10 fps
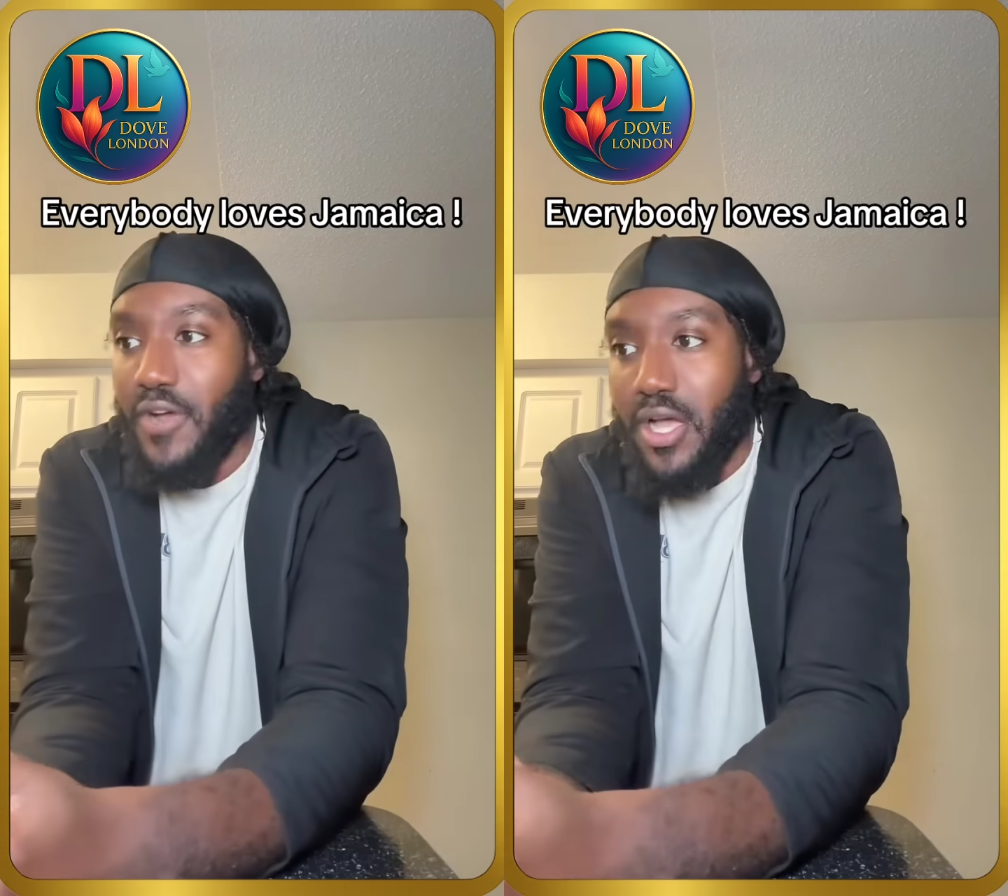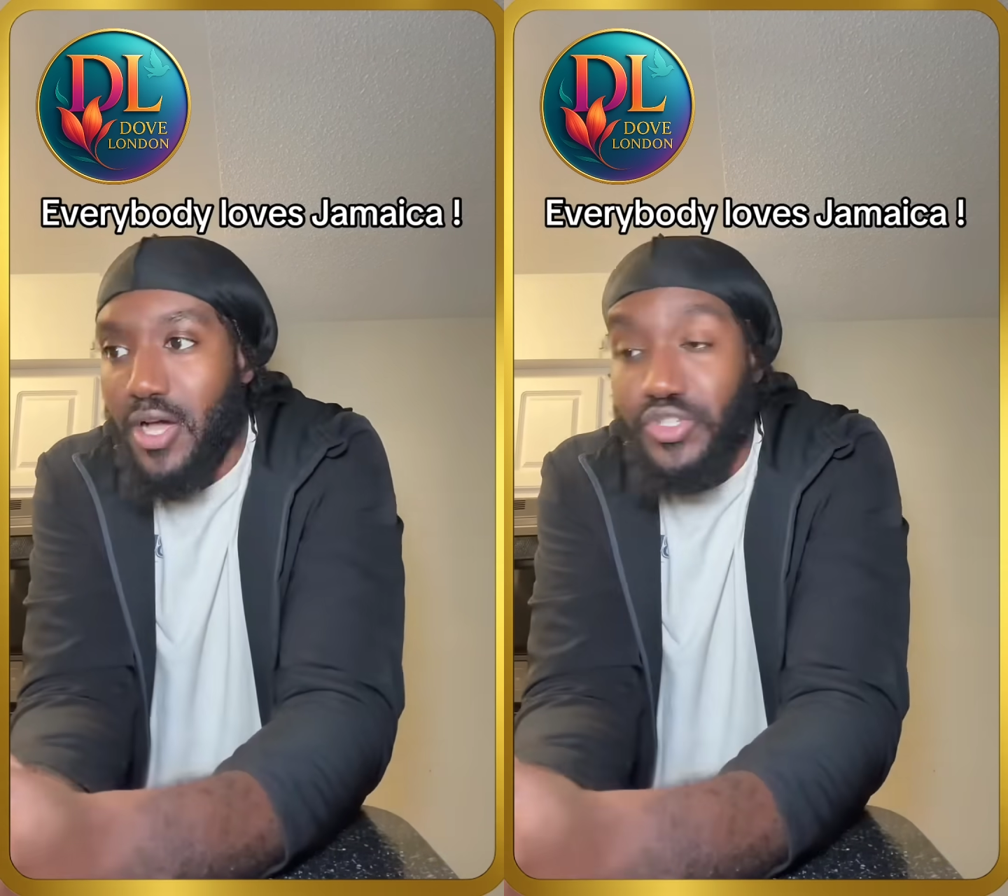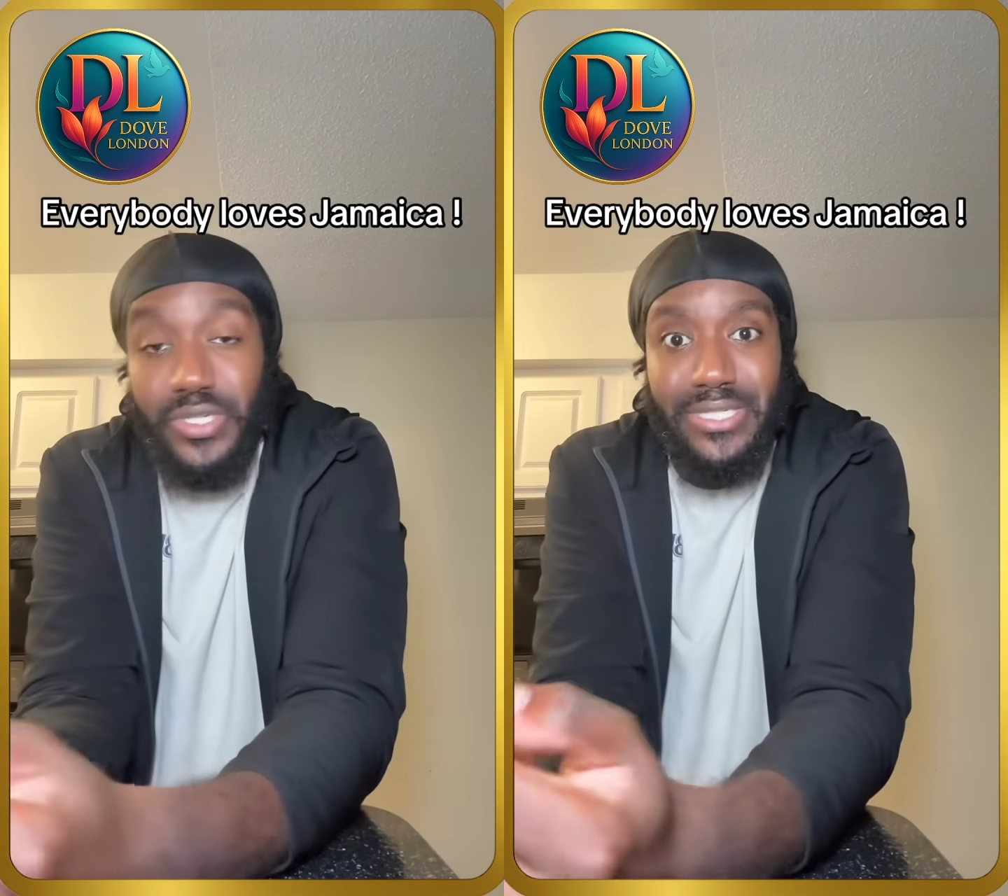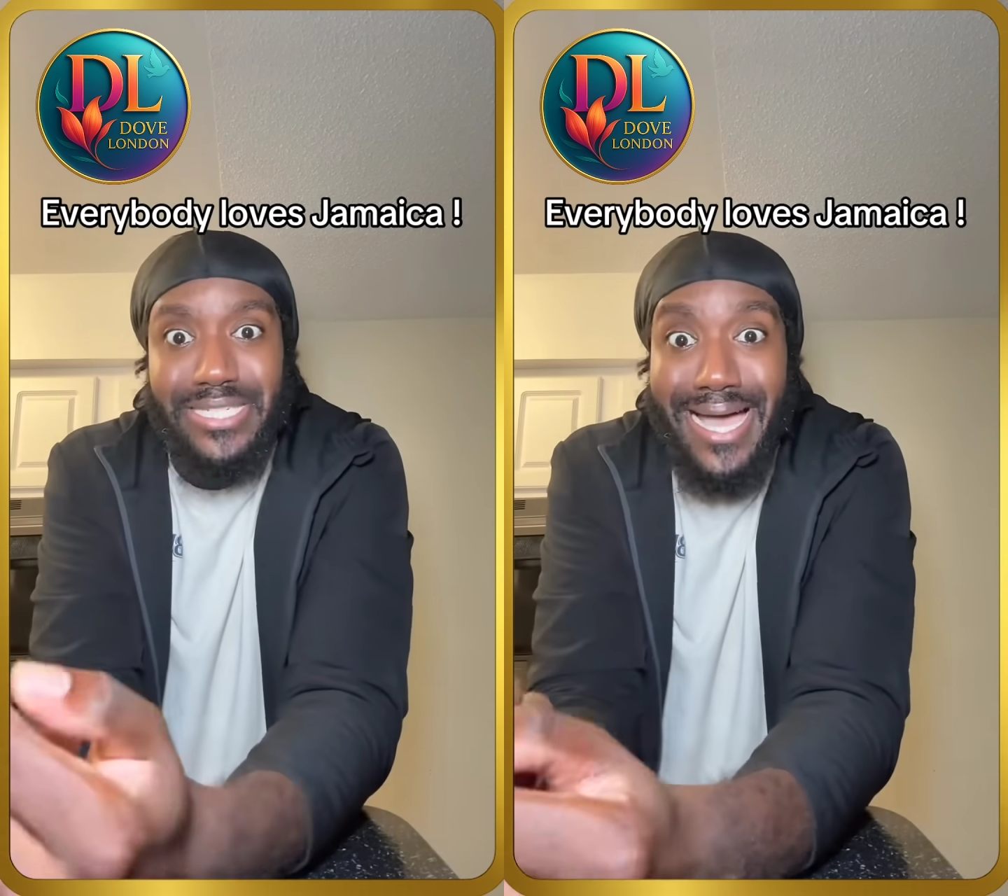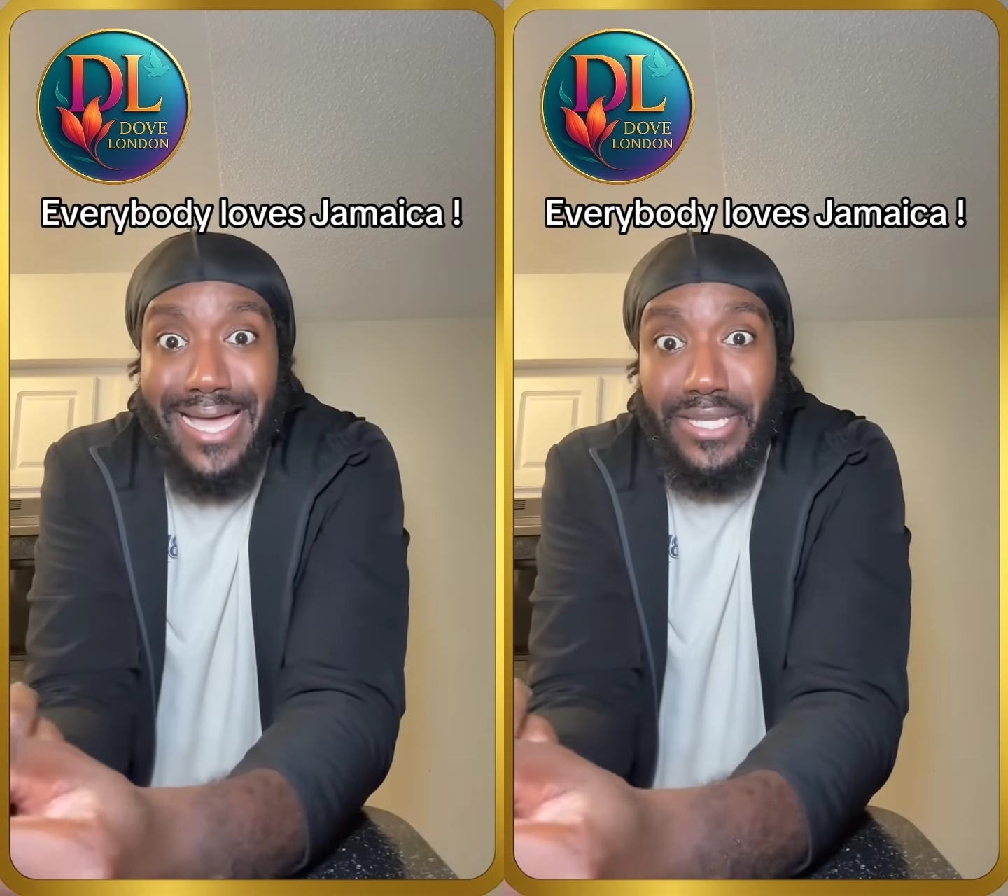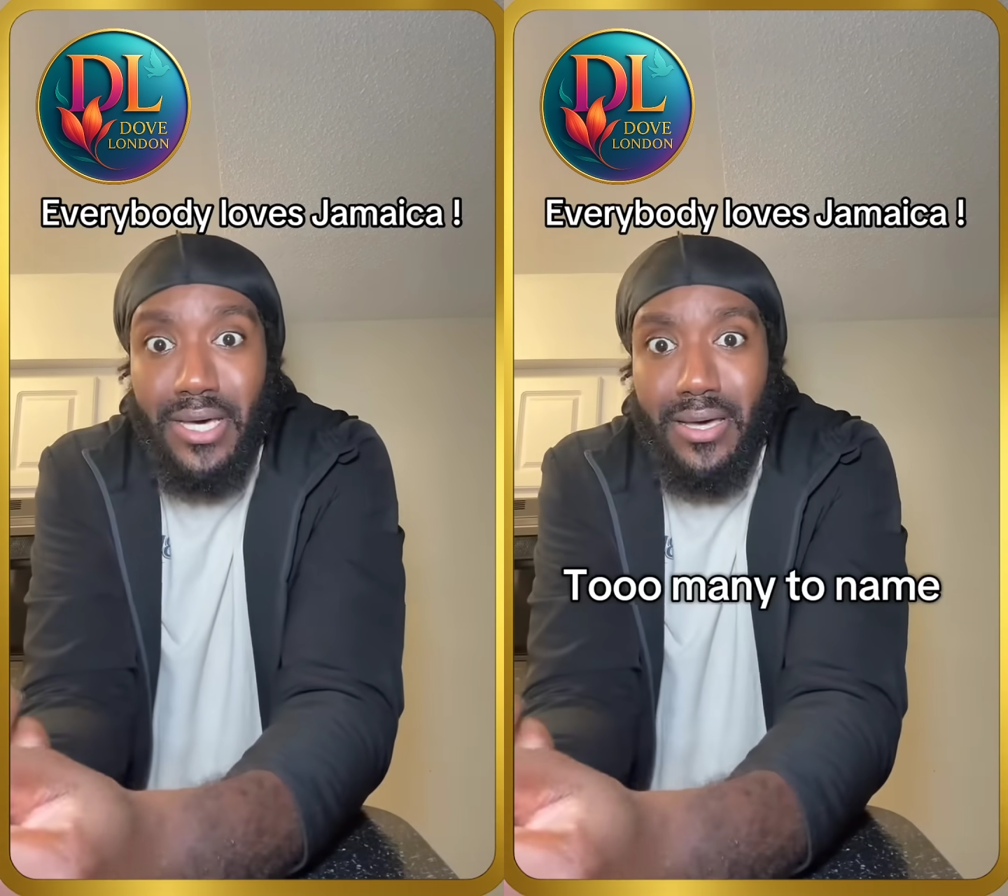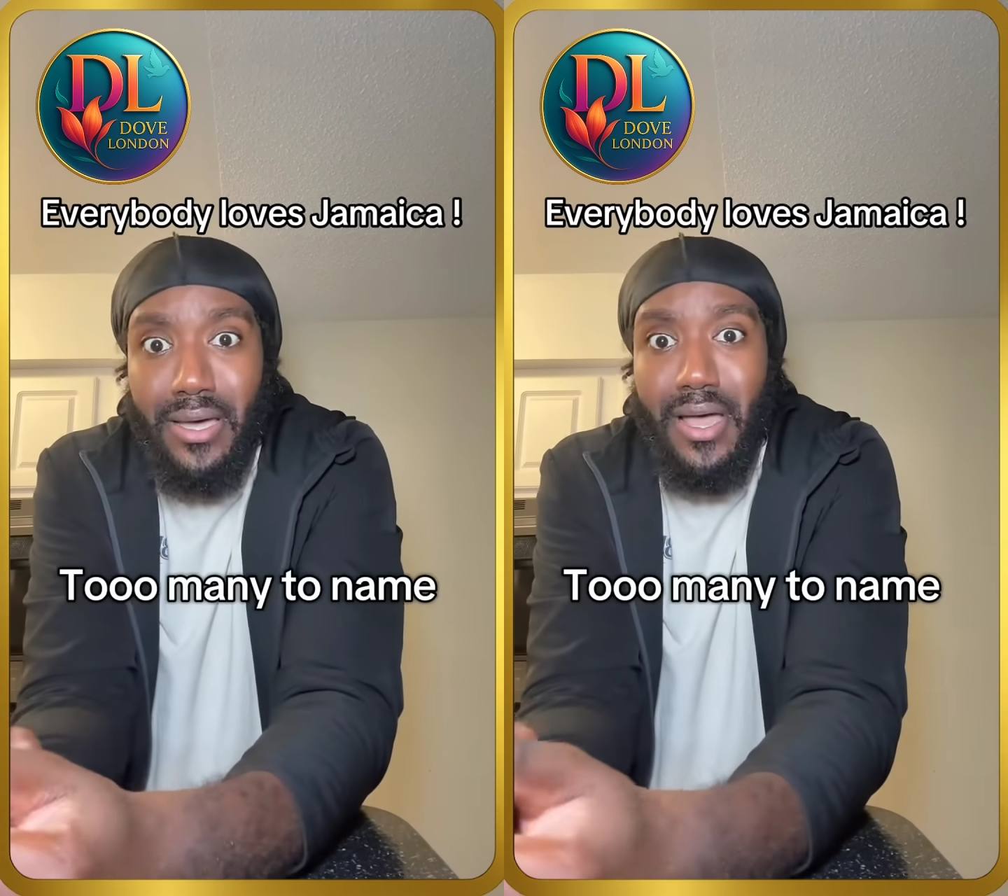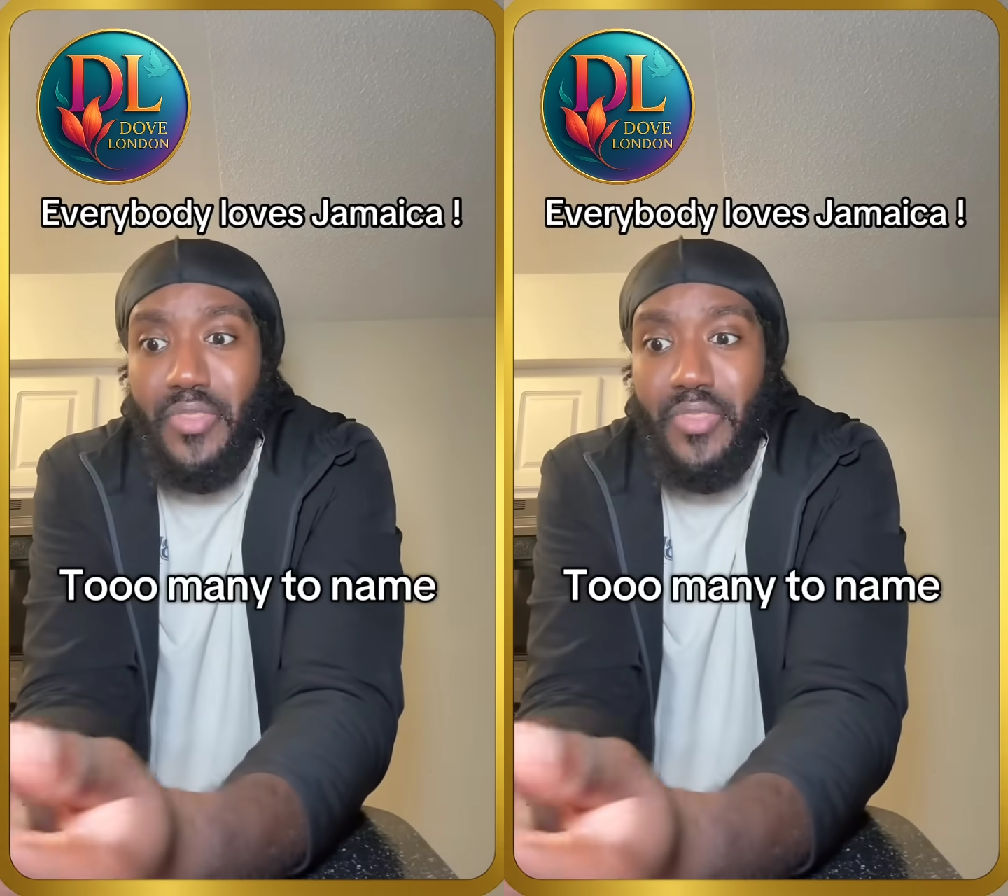countries: China,